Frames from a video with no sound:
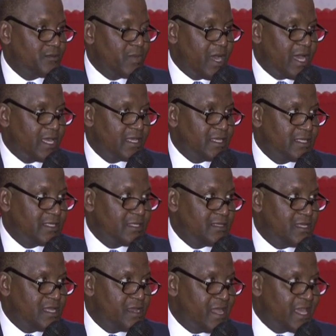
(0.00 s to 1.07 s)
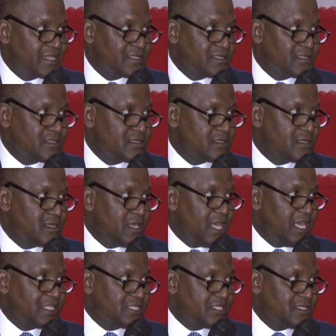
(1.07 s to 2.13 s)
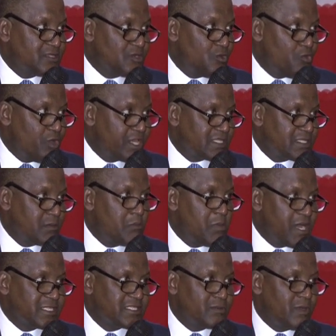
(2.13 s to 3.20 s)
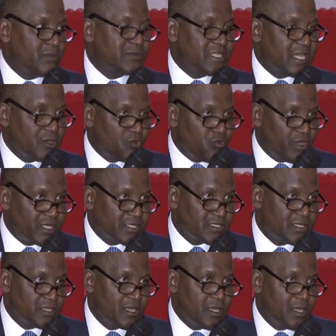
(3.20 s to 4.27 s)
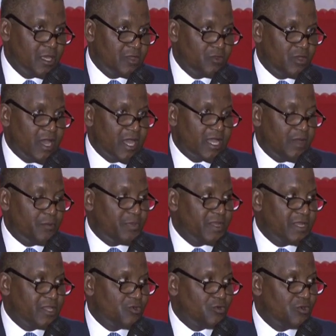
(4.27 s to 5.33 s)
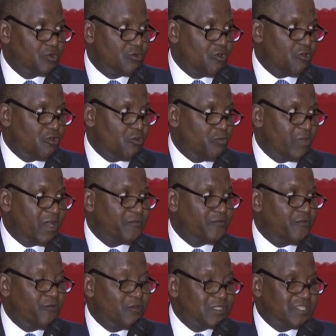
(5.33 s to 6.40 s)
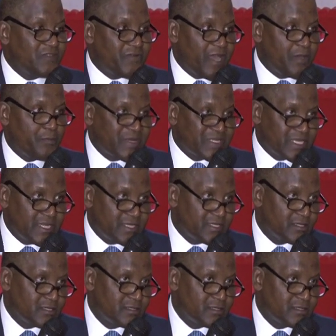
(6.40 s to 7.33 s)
by the next 8 weeks, maximum 10 weeks, your company will go up by 45%.